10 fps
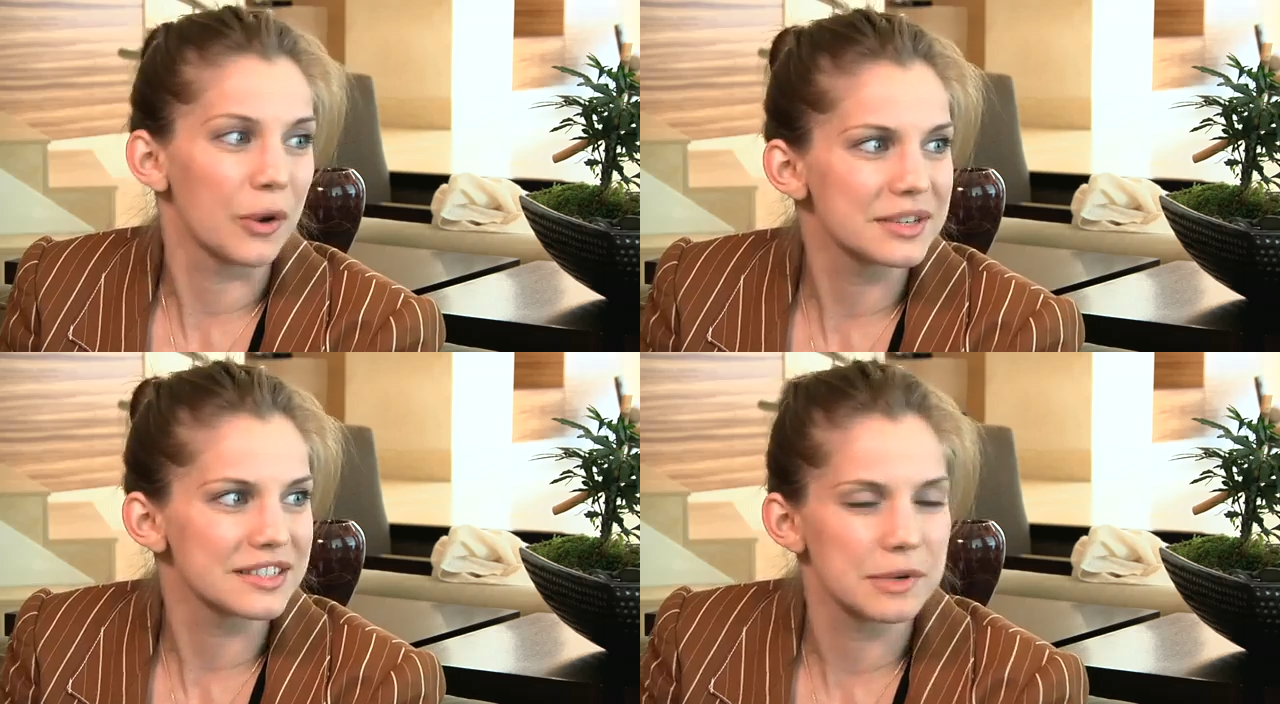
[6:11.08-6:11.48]
can
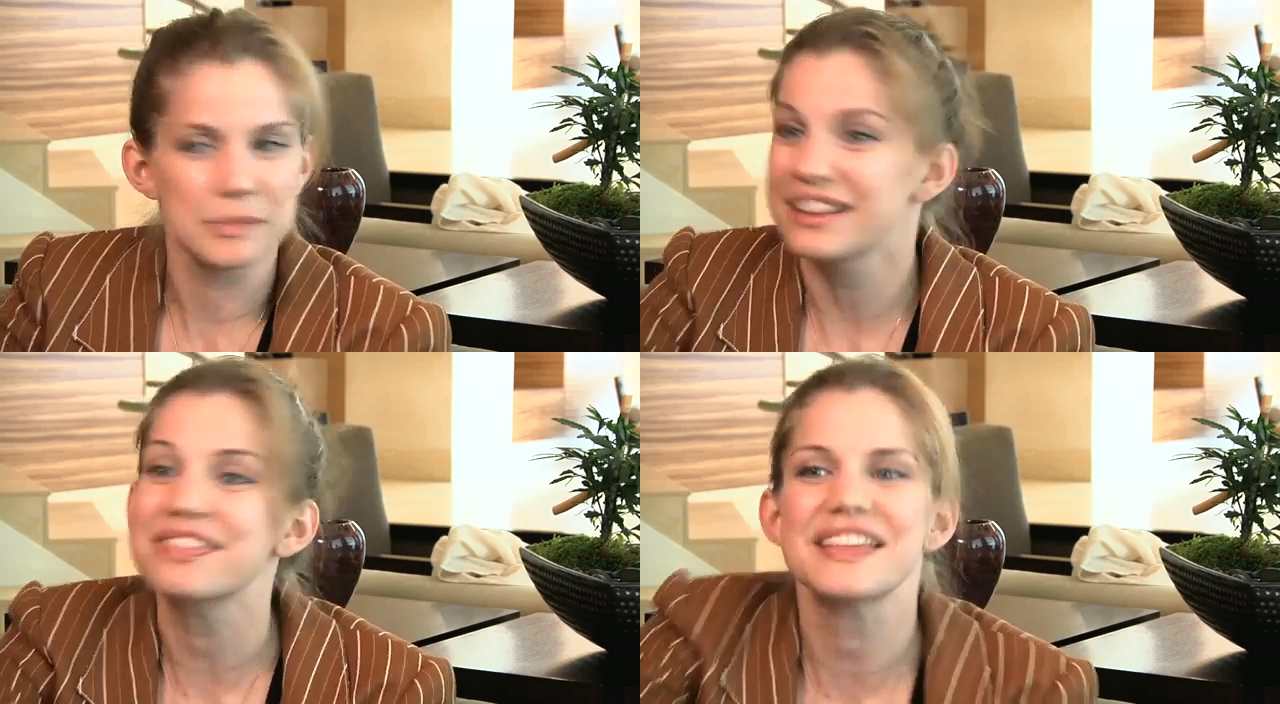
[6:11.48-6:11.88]
go up to
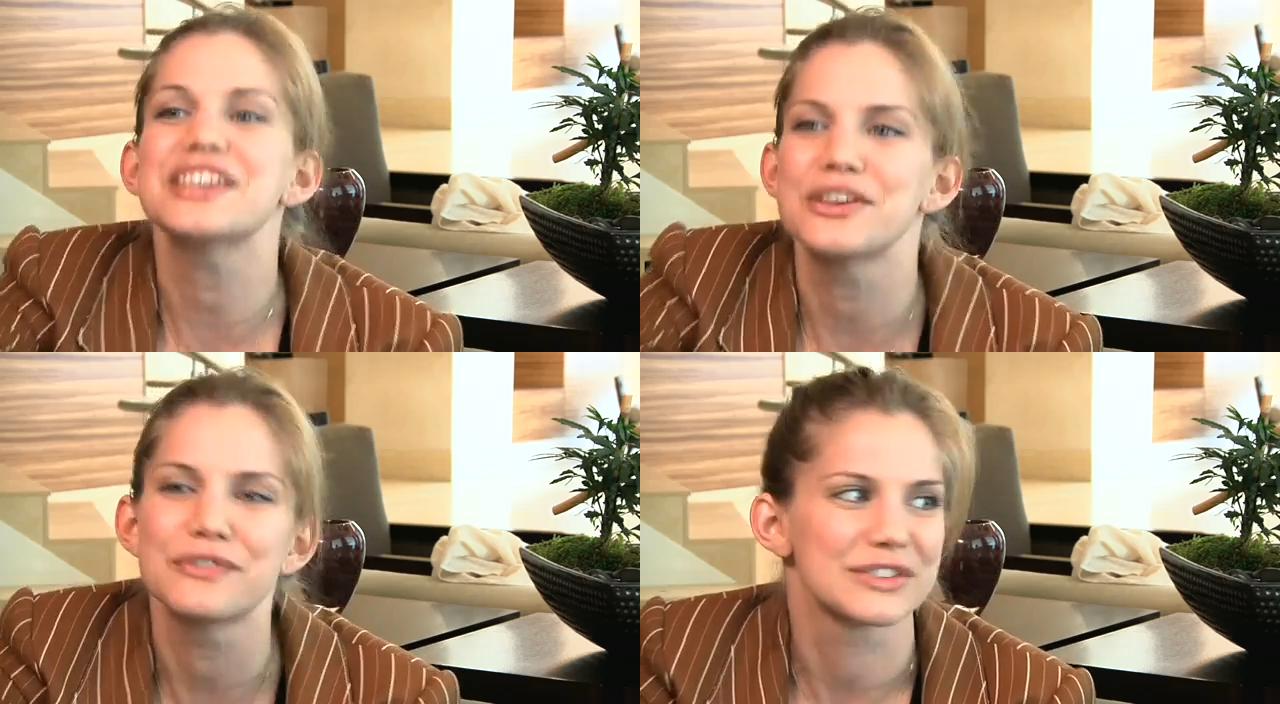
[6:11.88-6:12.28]
somebody and be like,
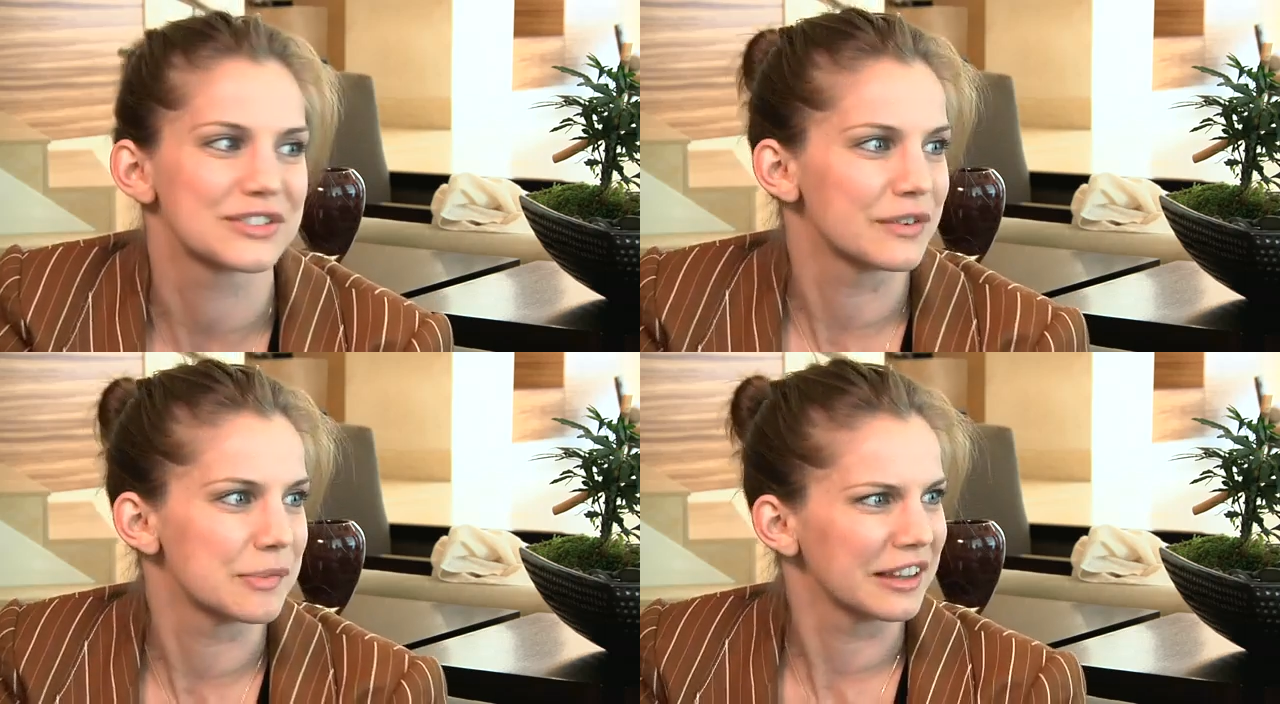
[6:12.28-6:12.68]
thank you for serving.